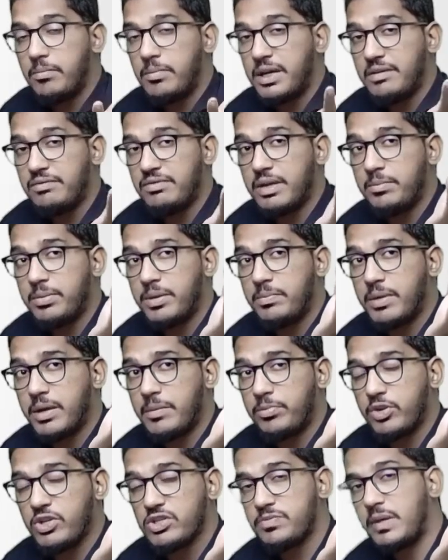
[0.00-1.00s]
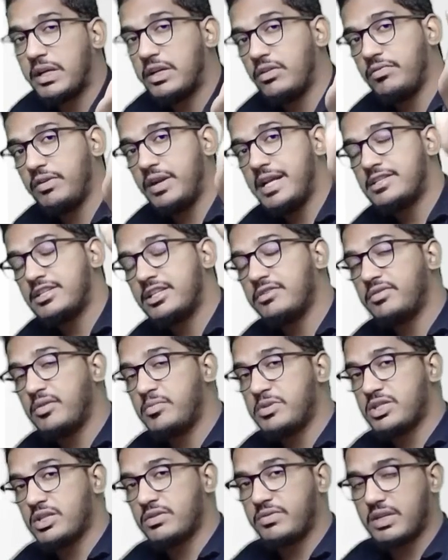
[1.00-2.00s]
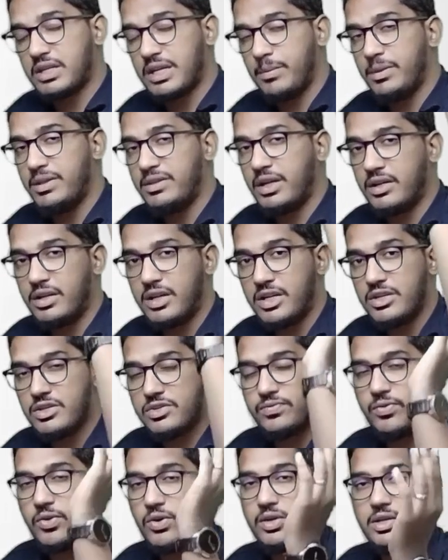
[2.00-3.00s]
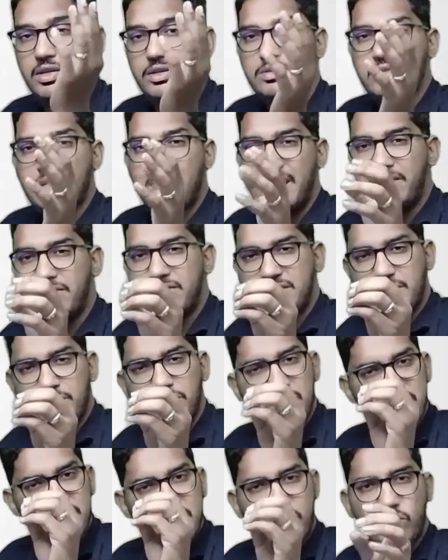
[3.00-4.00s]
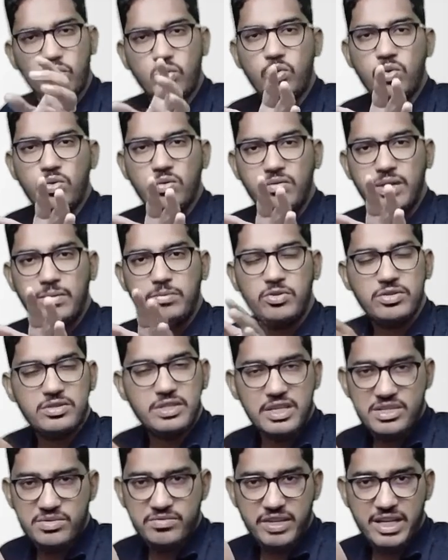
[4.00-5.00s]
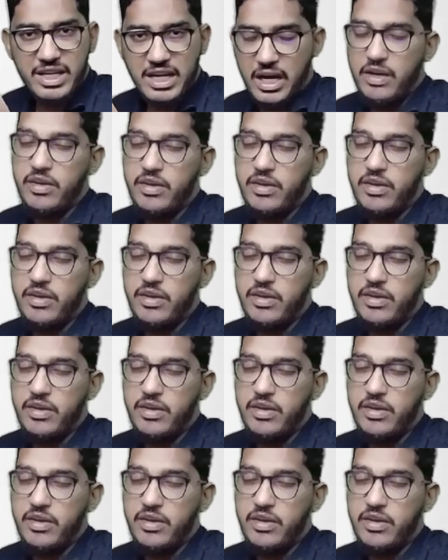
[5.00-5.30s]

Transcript: But if they prepare prospective financial information for coming 30 years, 40 years, I will simply say no. Why? Because that is very